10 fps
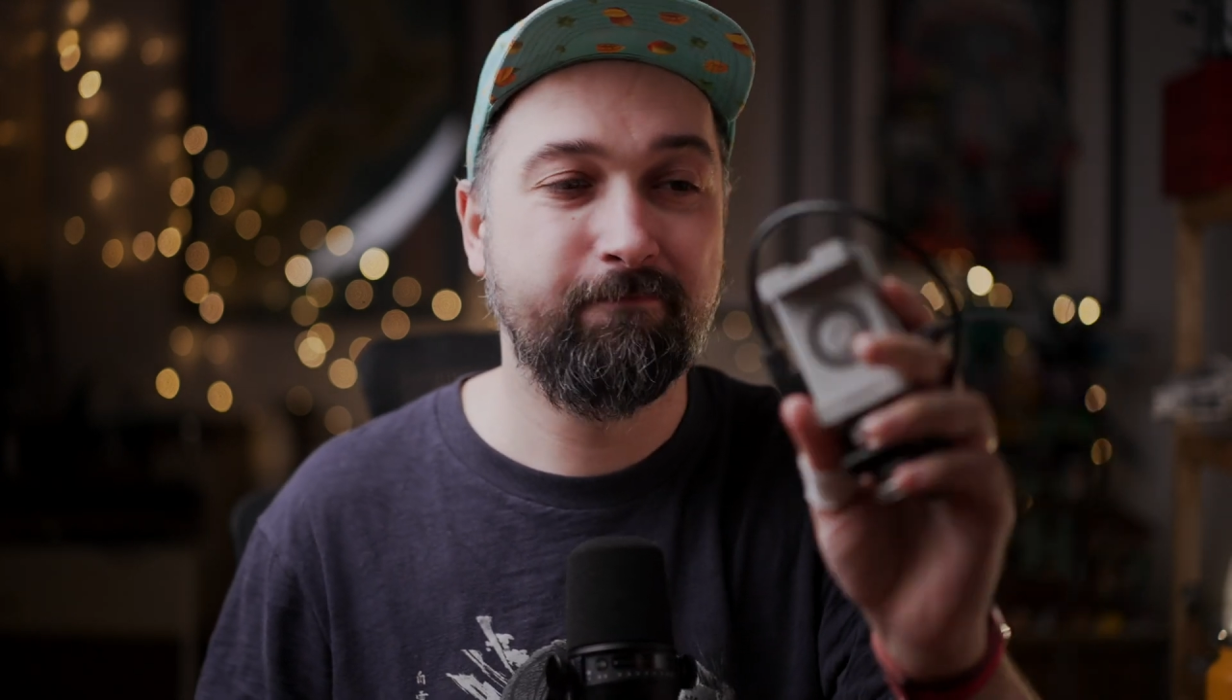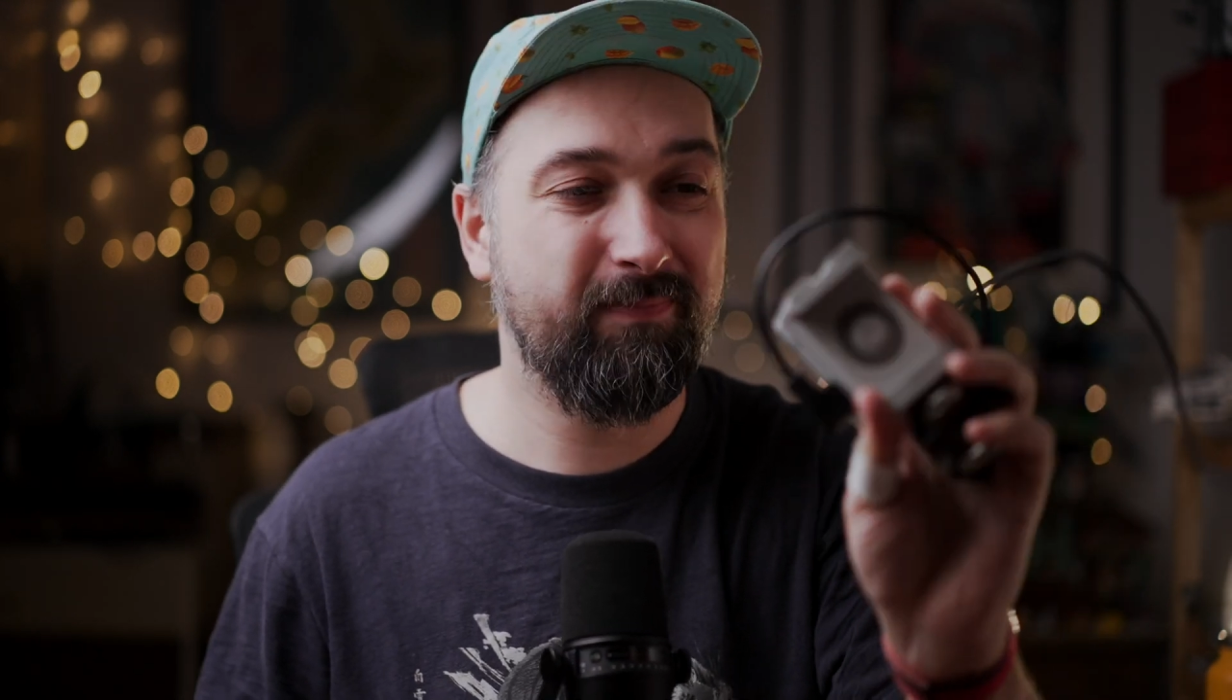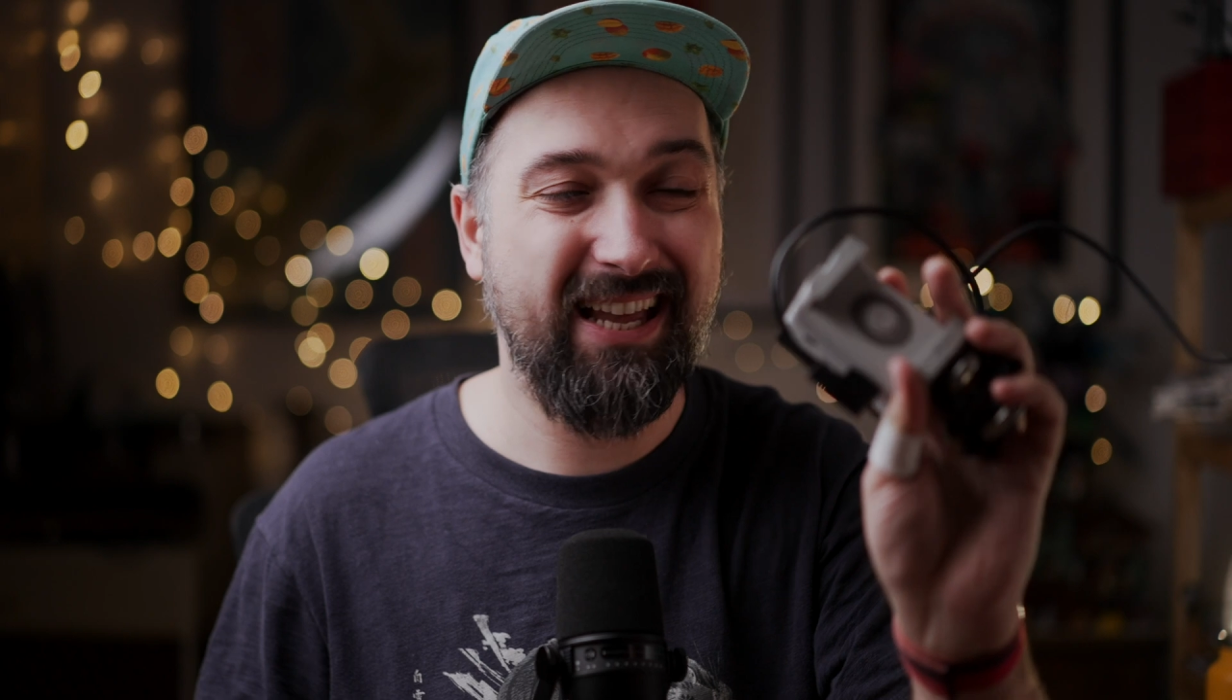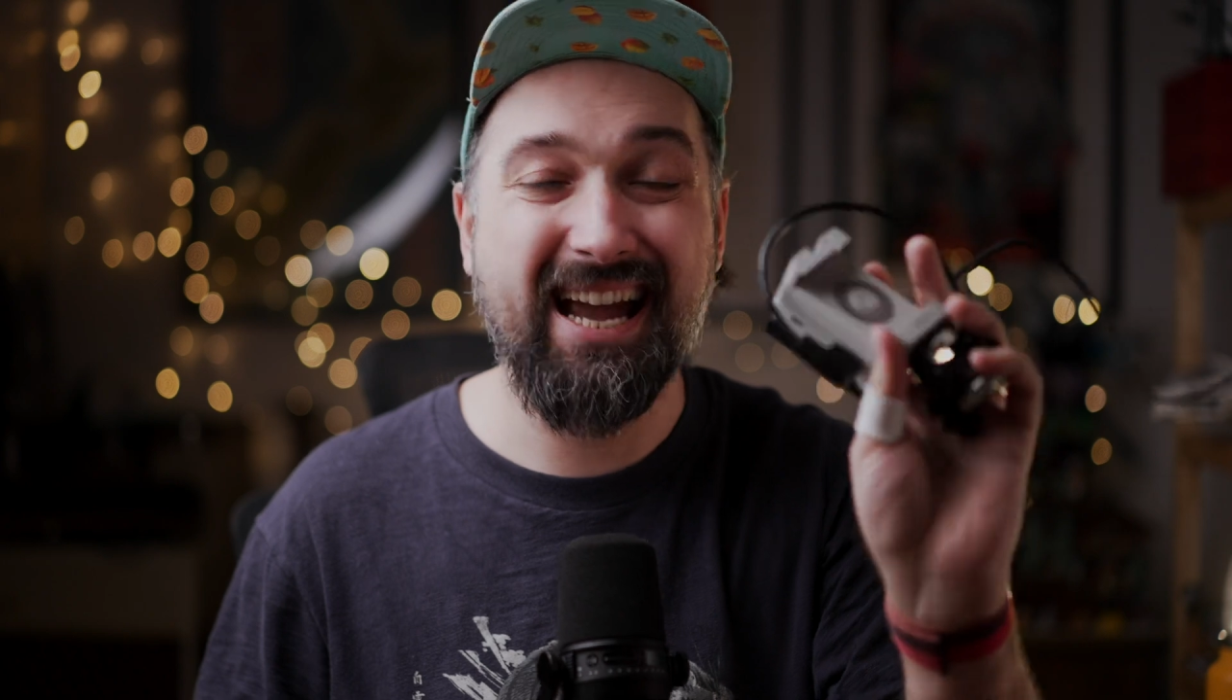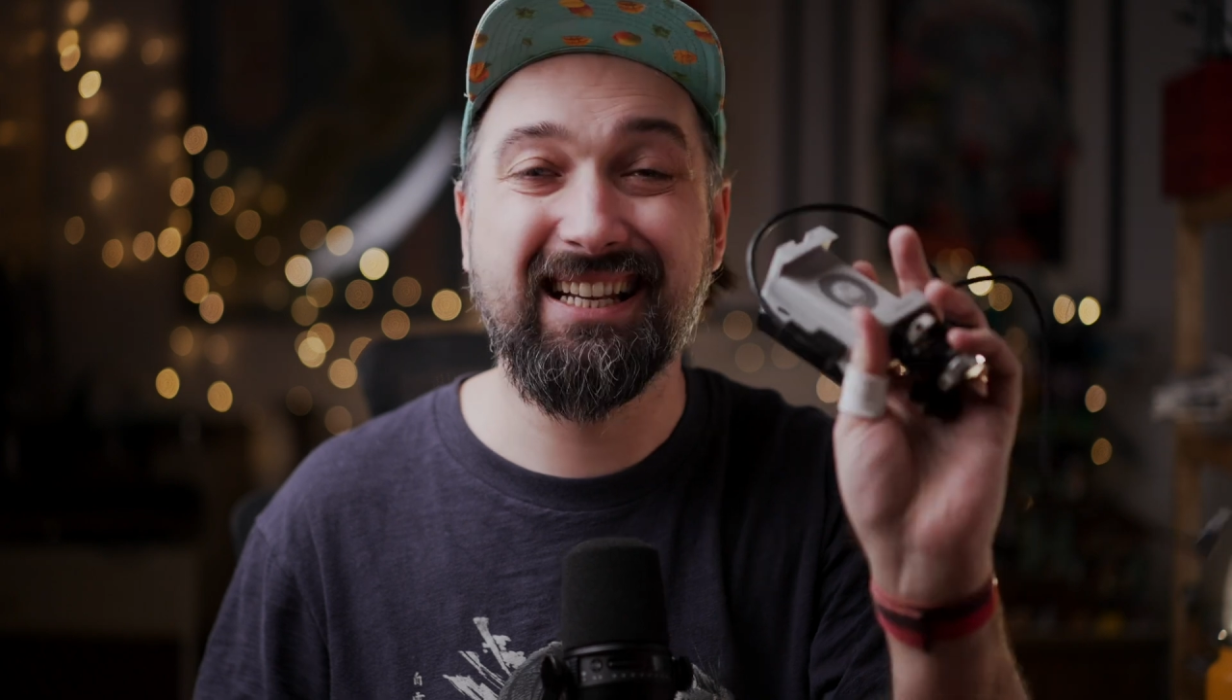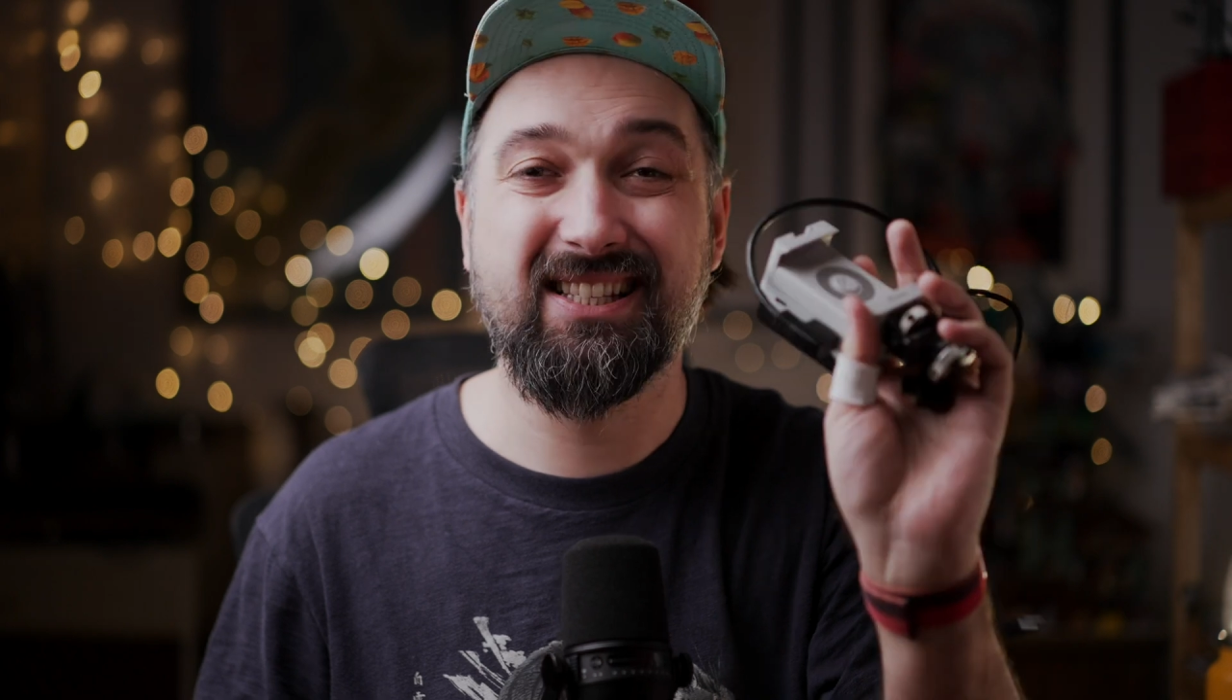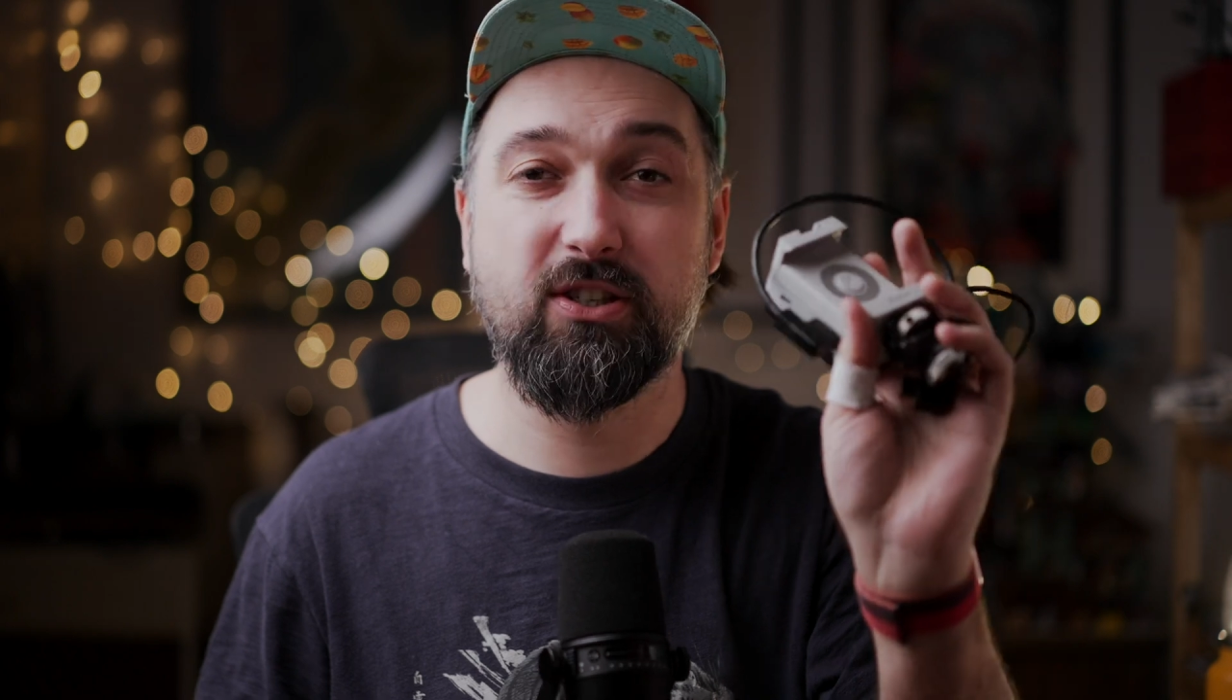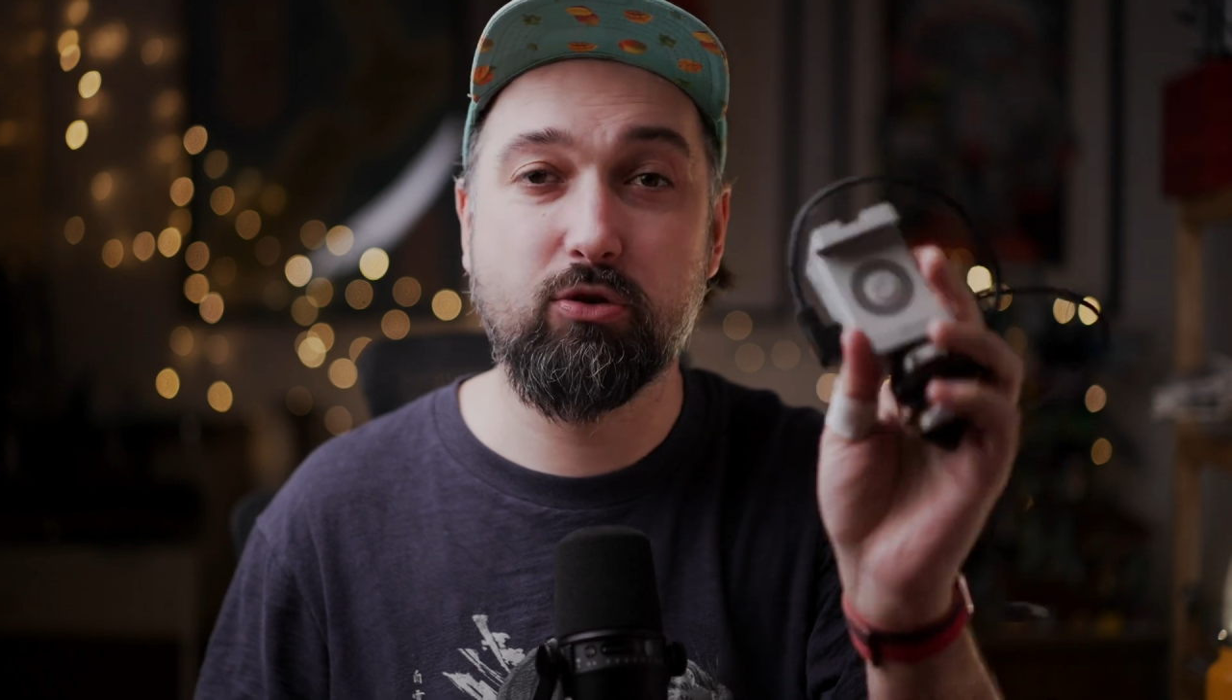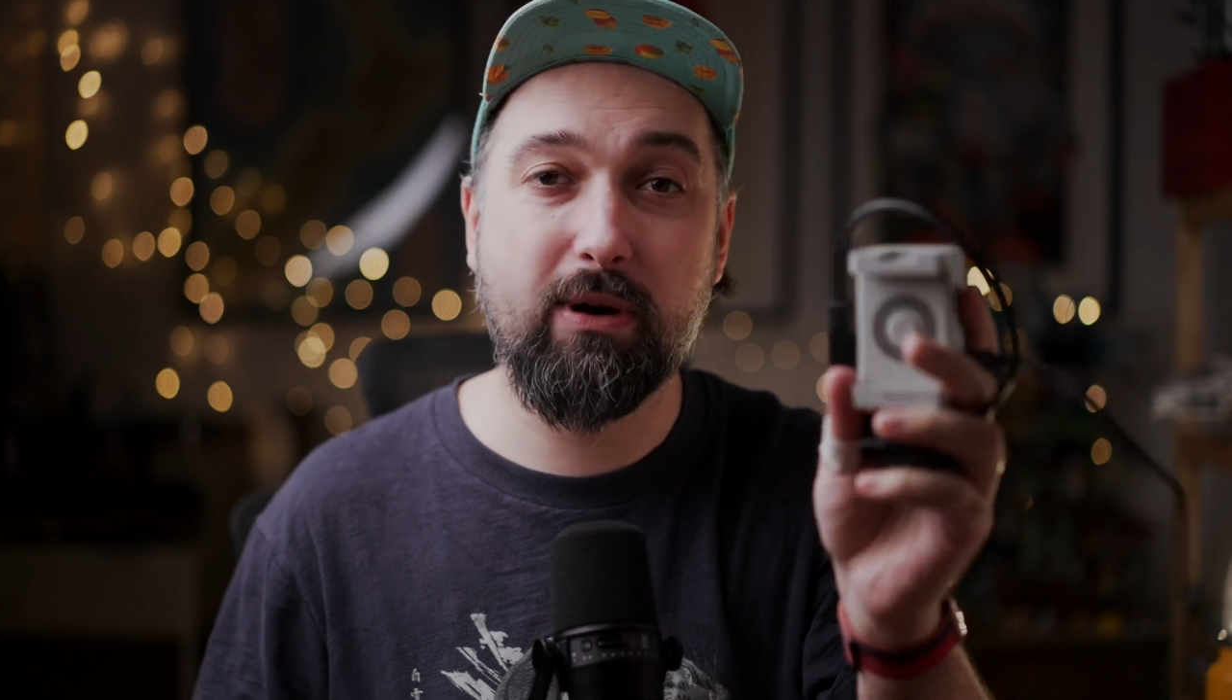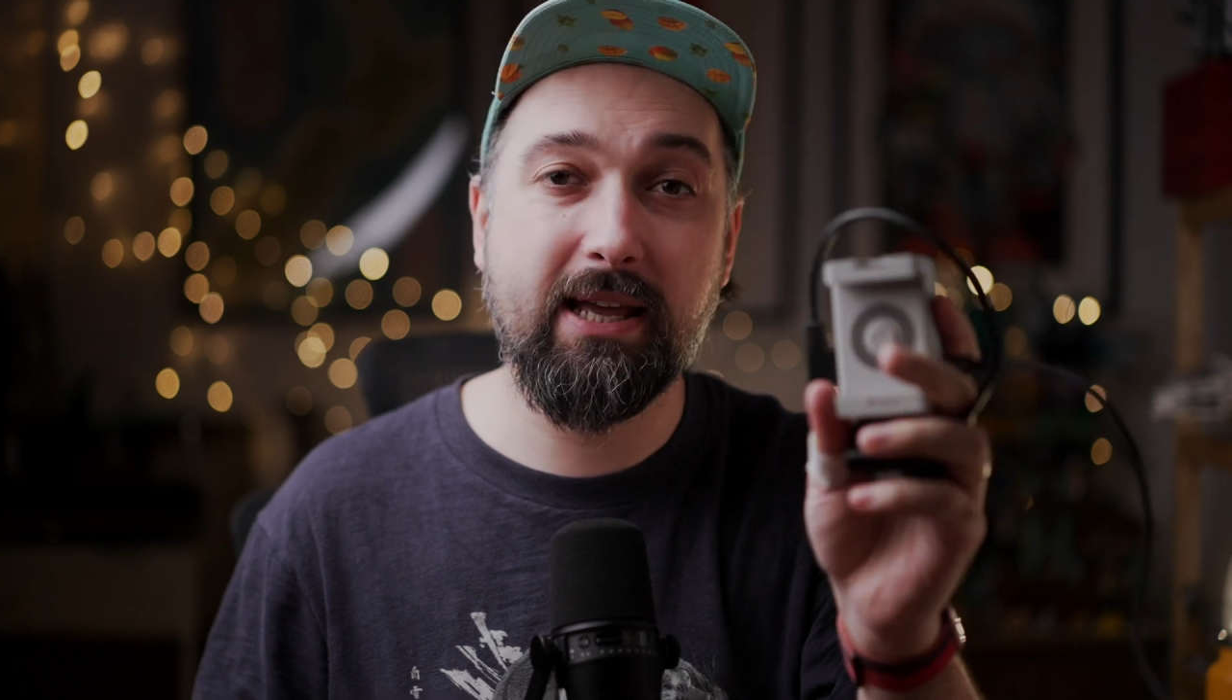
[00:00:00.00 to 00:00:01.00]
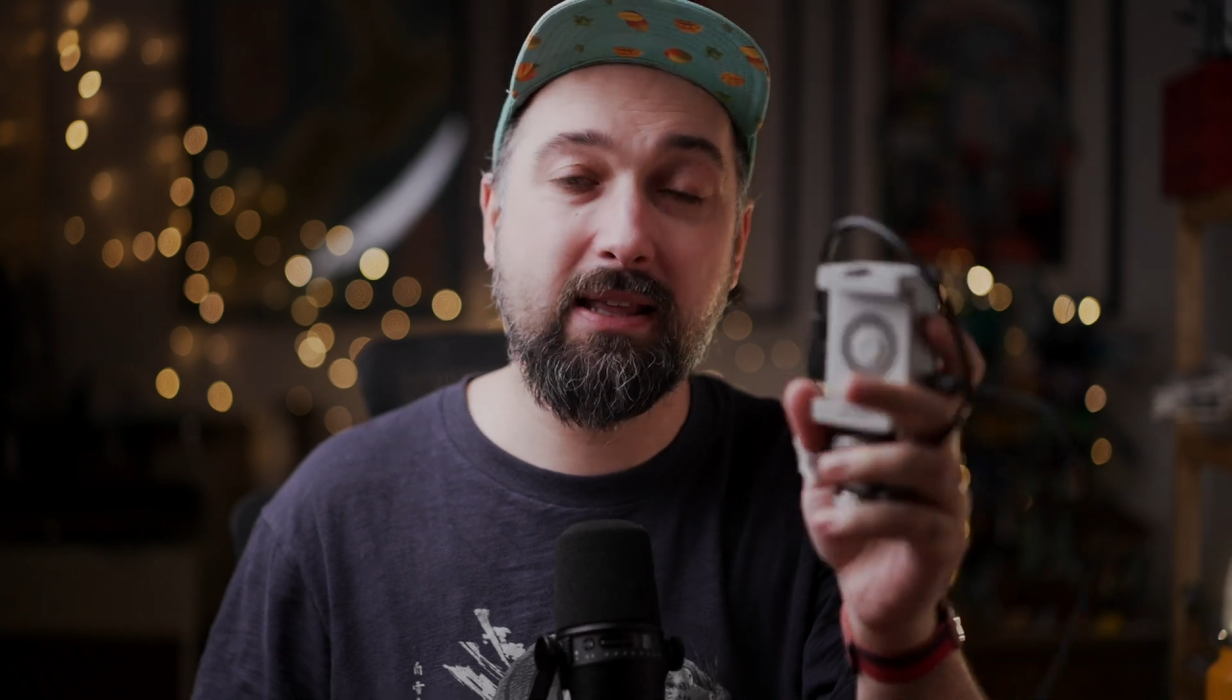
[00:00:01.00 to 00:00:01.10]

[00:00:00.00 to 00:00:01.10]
and it's great.